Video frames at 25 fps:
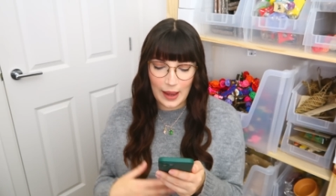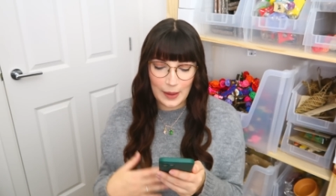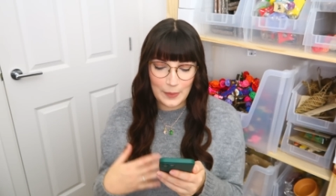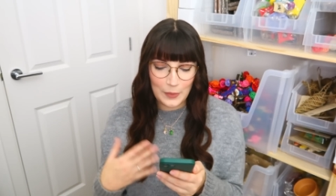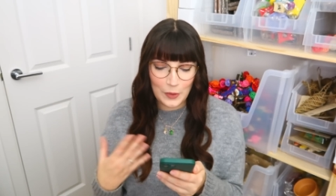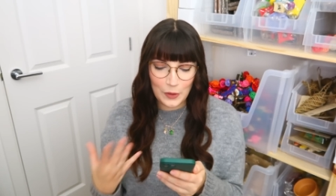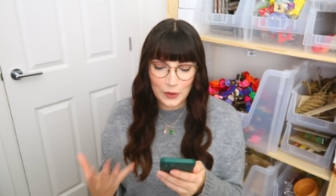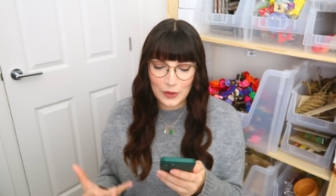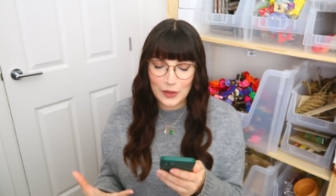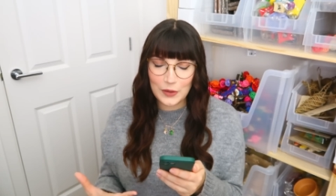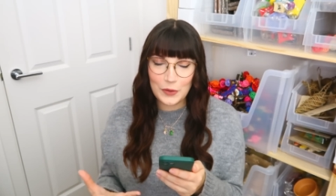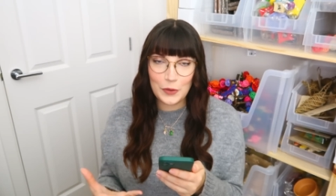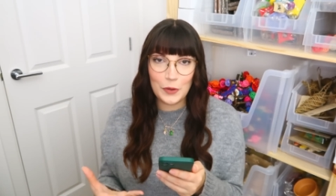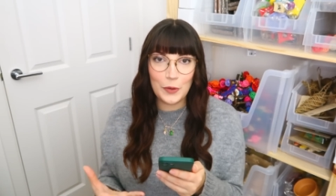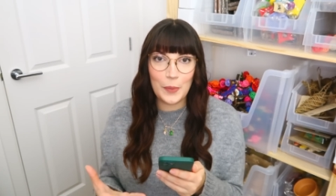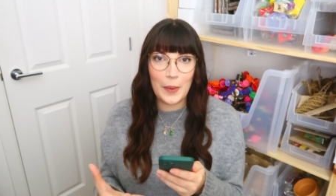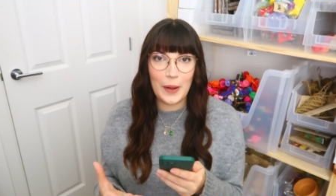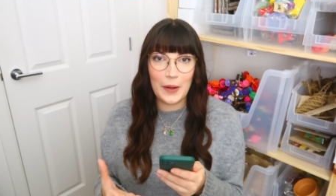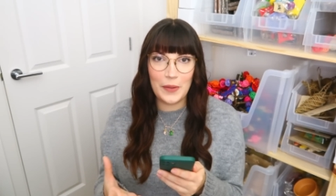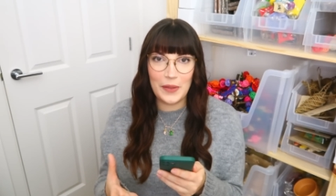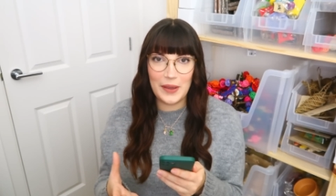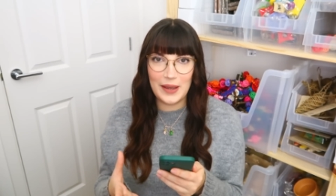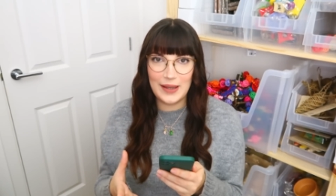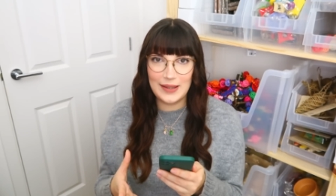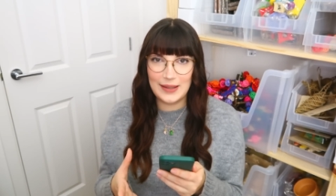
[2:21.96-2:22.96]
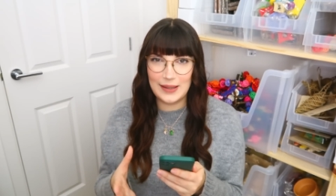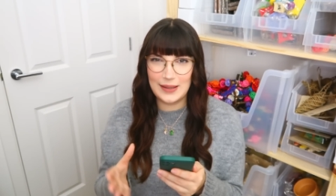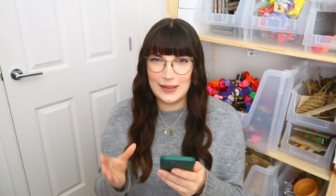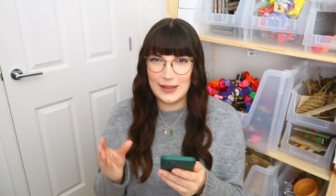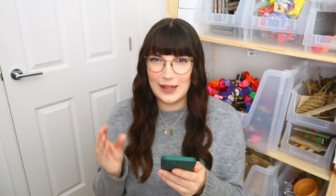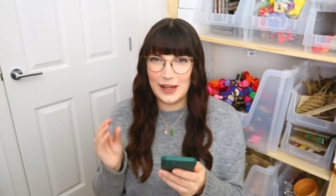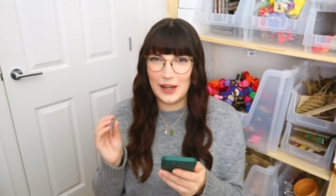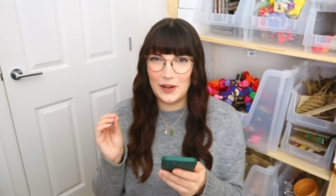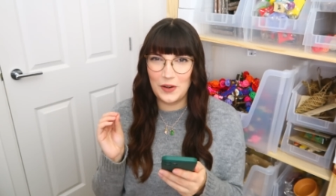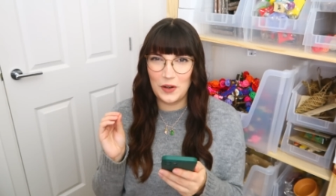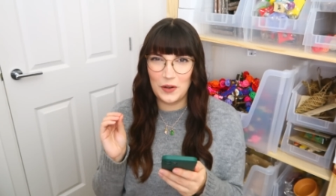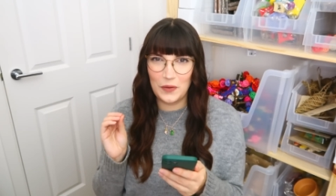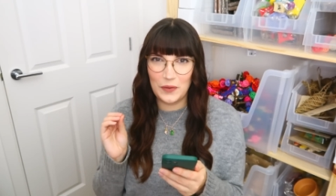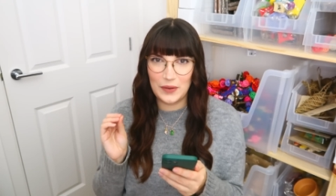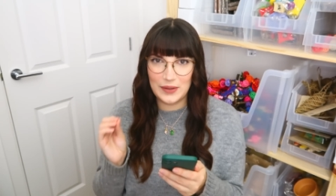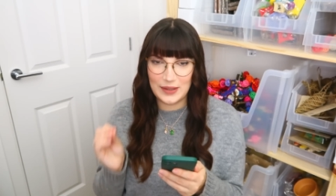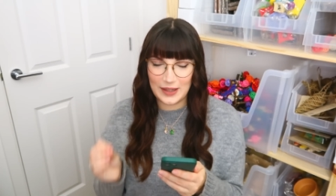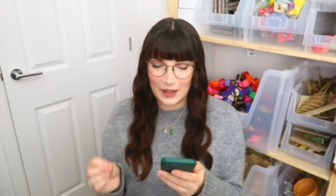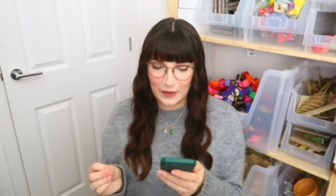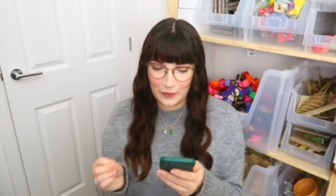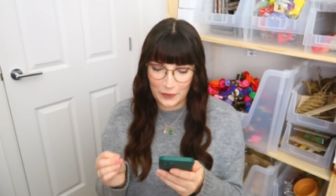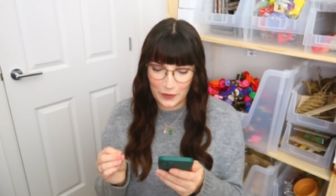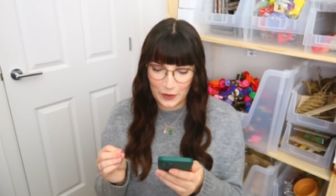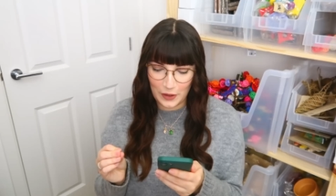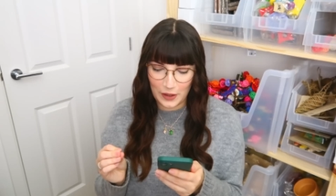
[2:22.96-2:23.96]
I'm not going to talk about this until I know for
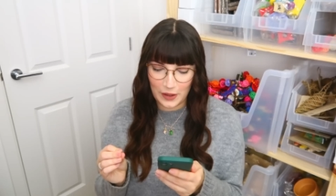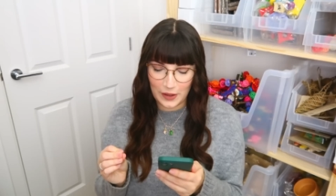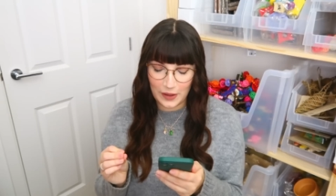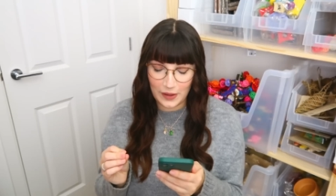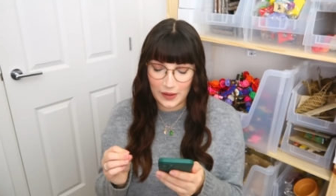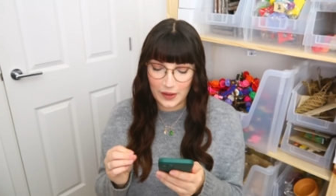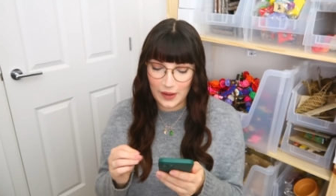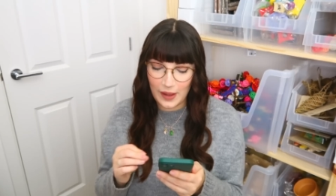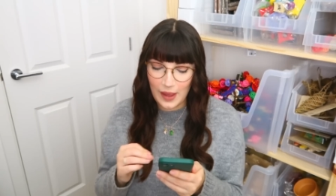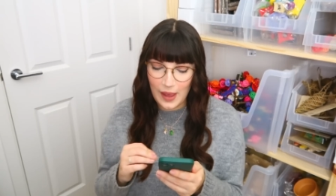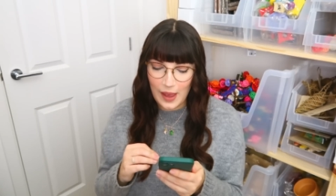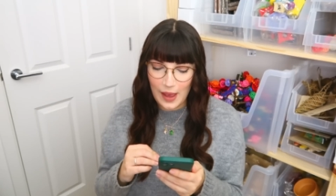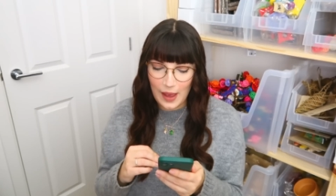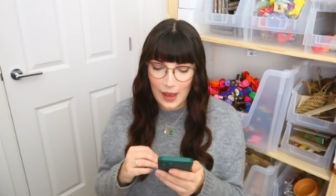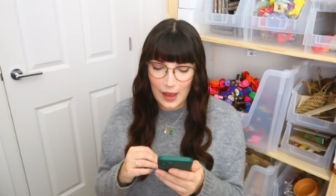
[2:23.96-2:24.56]
definite.